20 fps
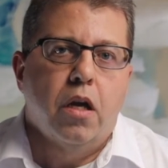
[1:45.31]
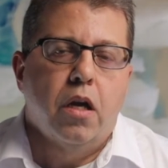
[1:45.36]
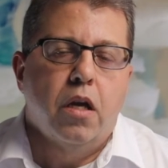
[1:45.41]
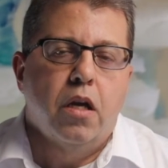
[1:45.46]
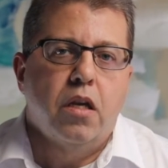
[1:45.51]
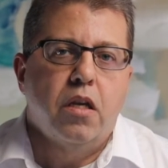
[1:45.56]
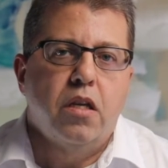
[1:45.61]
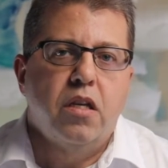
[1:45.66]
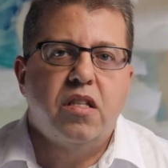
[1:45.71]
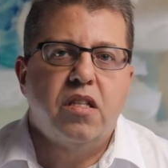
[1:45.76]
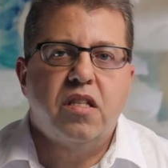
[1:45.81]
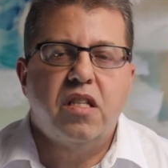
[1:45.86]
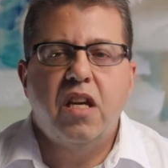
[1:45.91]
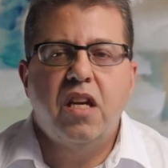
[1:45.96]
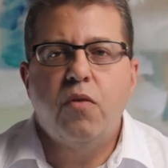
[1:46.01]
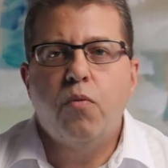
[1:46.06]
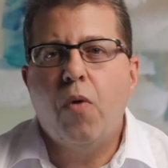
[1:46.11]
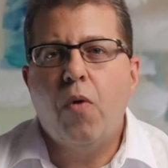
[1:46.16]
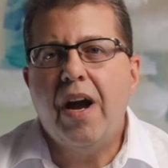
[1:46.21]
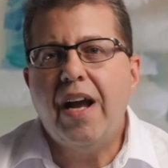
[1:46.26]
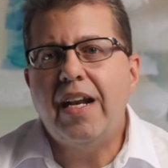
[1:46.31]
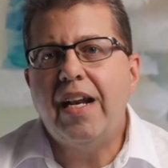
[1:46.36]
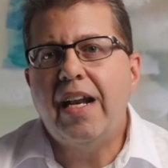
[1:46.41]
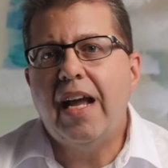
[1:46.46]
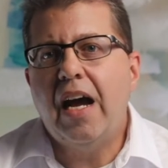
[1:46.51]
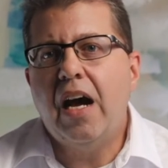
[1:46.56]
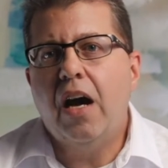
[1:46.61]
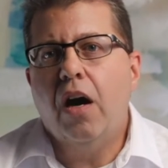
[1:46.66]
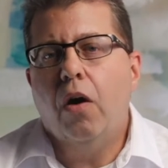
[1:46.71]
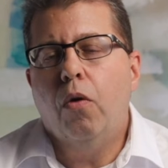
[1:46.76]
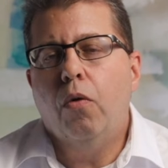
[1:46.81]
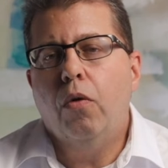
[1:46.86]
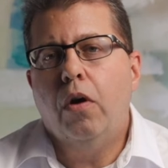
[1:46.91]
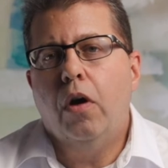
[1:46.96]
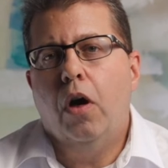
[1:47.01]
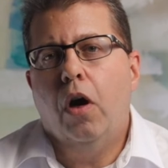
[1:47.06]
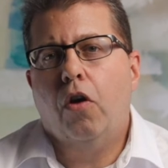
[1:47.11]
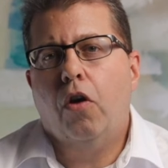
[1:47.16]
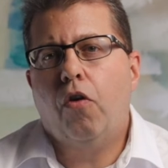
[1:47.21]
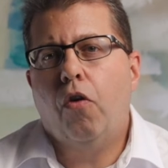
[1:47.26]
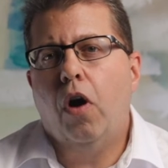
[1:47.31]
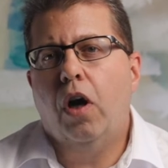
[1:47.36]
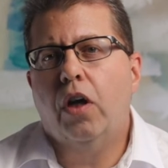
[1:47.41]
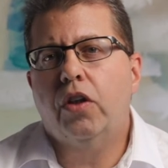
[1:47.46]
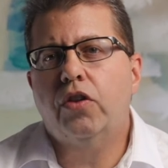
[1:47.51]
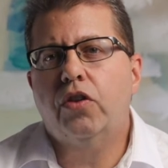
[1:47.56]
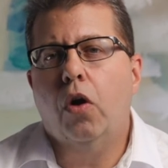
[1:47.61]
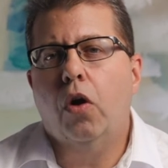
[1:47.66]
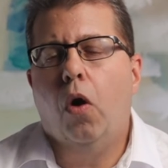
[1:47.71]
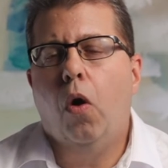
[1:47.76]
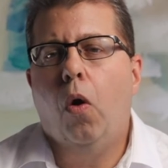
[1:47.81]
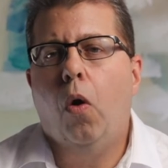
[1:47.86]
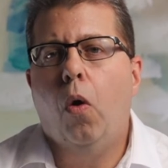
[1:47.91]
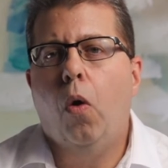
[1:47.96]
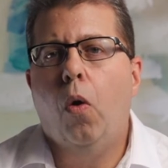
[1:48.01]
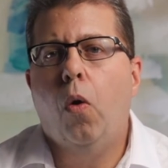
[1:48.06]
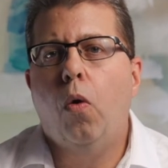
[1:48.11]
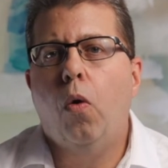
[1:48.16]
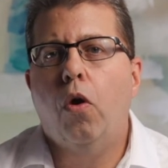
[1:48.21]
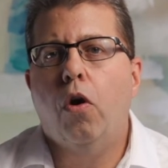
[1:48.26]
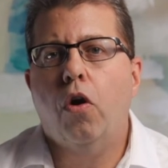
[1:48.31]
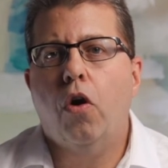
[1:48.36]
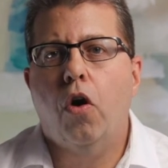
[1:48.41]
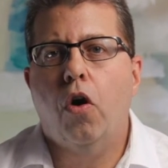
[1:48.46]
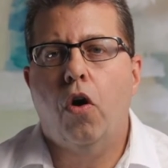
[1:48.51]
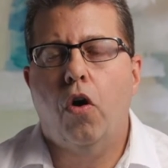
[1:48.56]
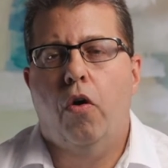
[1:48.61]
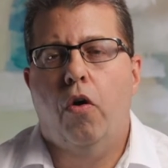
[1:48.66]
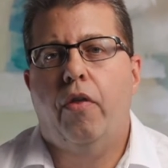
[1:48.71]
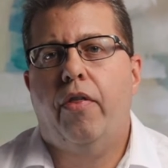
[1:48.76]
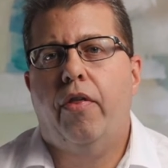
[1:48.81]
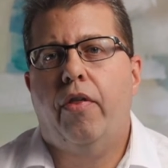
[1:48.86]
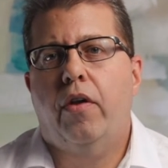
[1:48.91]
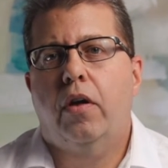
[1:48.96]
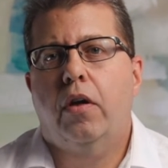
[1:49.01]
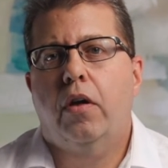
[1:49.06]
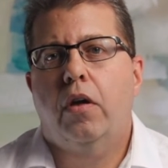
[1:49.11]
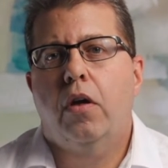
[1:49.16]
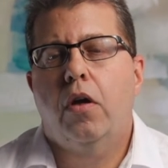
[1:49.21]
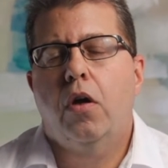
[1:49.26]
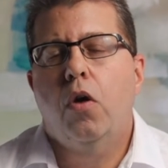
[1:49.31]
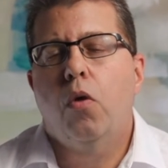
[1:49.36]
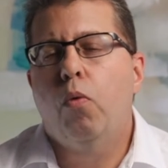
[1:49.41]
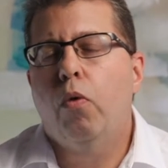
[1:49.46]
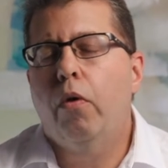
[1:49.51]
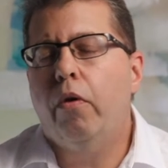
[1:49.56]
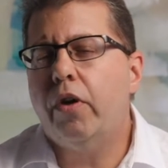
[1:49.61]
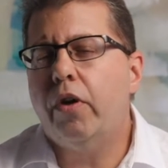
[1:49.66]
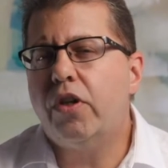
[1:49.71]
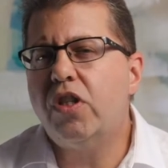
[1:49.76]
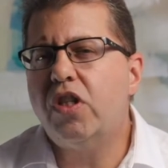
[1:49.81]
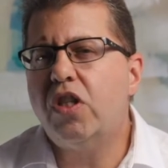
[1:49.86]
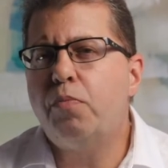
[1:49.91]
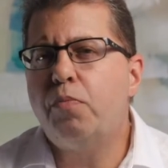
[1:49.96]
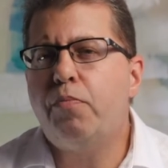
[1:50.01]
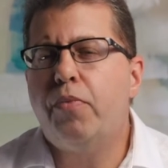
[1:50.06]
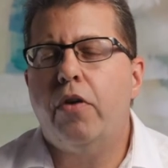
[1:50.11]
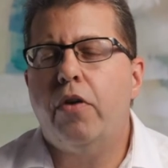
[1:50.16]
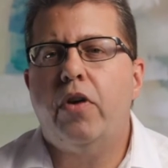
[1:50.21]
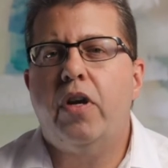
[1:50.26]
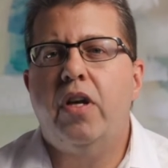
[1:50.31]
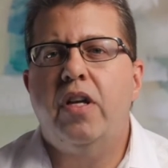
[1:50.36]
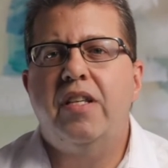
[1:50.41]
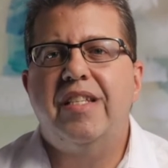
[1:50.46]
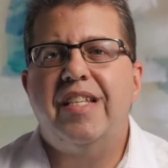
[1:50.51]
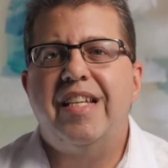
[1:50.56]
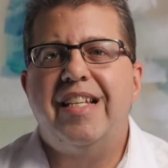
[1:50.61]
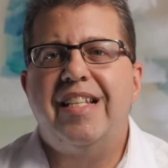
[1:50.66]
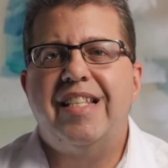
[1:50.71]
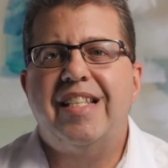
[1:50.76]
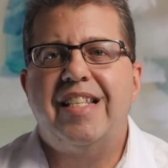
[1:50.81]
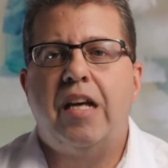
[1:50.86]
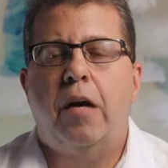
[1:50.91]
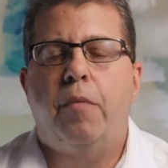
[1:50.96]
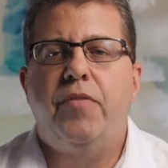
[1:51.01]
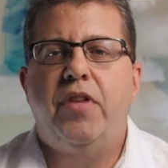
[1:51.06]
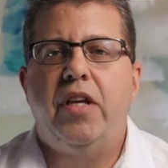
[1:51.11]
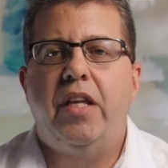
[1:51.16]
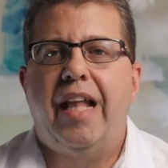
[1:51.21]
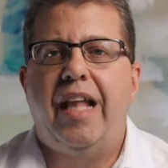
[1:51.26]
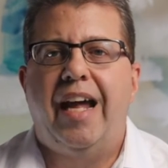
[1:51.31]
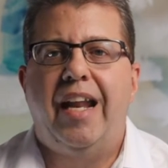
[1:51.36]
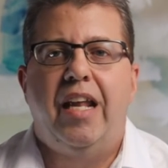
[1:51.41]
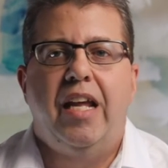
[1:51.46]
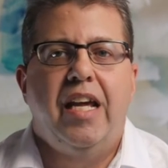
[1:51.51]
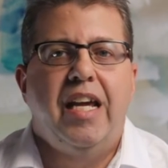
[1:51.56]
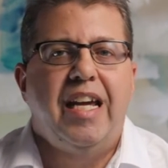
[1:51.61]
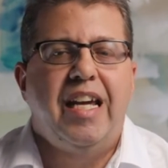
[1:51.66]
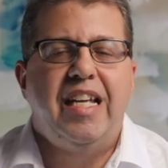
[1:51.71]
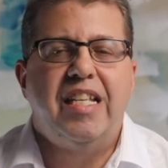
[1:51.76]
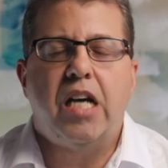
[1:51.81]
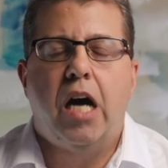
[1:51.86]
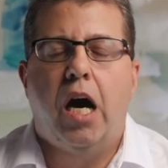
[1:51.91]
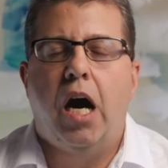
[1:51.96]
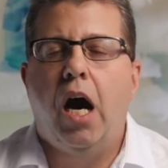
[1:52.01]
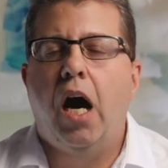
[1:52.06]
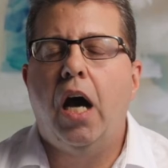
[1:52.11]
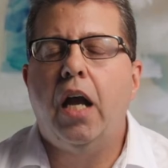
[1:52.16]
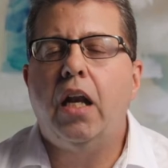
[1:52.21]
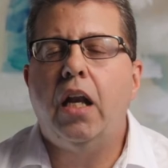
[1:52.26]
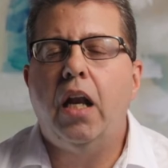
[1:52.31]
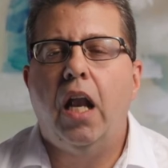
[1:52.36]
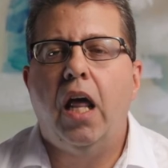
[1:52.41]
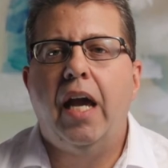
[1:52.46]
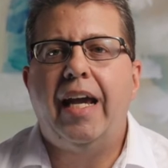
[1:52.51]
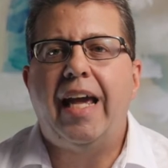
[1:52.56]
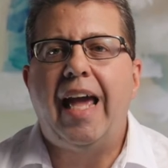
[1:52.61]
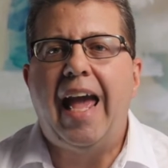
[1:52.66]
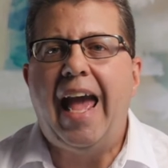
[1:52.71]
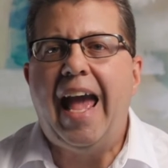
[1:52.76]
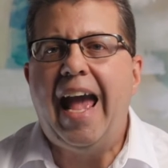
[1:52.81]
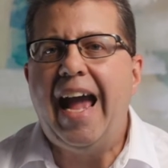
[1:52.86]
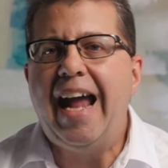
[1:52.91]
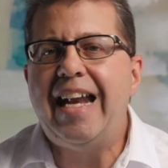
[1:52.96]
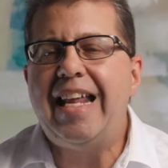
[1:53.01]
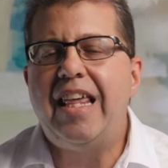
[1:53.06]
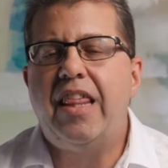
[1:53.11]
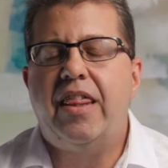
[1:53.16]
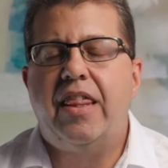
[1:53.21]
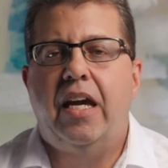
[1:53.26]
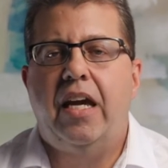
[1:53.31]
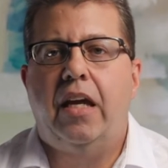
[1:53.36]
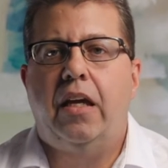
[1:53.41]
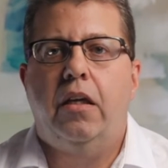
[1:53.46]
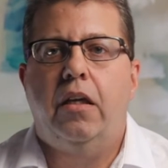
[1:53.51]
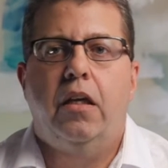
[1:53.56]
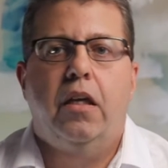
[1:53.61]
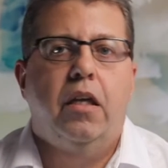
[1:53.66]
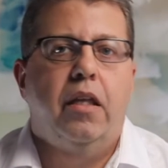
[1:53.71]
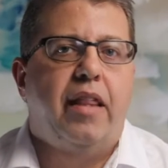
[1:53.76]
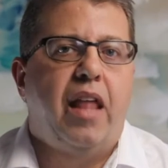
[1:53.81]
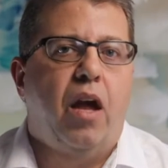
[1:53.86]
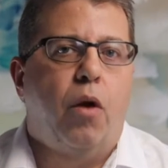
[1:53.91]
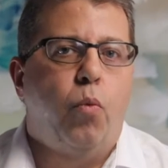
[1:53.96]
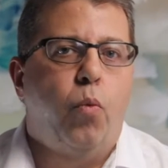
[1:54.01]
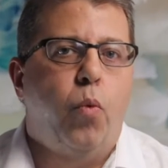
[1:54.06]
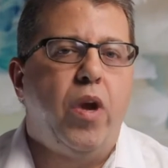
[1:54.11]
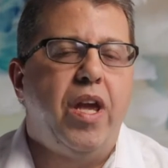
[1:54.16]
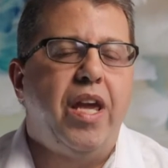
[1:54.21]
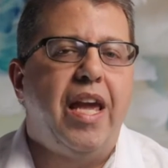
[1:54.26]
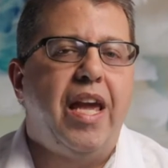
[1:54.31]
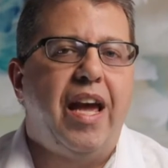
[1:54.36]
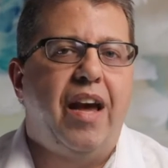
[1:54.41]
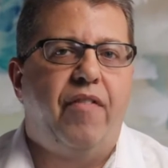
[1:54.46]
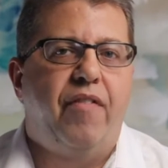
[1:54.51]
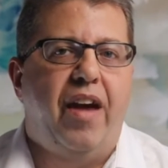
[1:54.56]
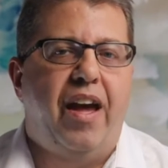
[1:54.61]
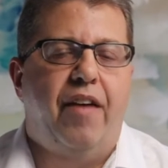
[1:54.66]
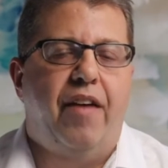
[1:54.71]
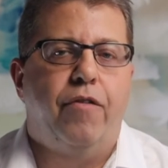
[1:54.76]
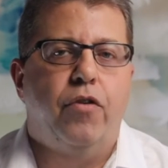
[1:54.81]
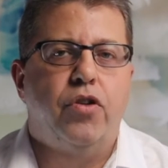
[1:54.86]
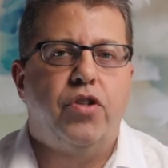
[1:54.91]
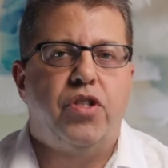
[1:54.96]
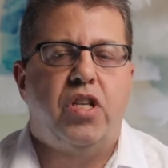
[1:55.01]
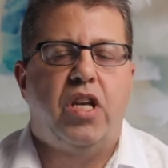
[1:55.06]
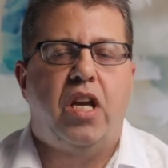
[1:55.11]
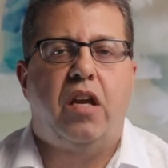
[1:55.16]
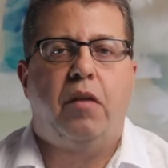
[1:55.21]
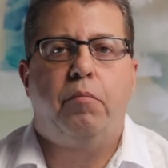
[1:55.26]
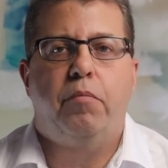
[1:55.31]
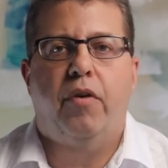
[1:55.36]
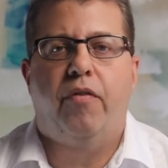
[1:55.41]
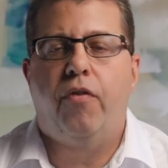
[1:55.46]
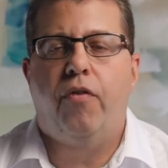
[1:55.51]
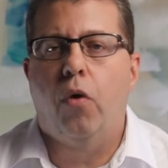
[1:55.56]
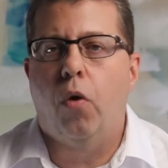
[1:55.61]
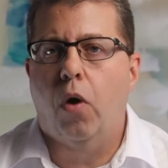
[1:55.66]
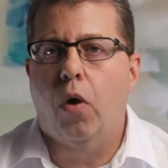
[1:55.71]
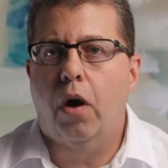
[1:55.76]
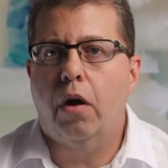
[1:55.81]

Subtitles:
You see, right now, across the whole earth, we're experiencing something that is unlike anything that we have ever seen before.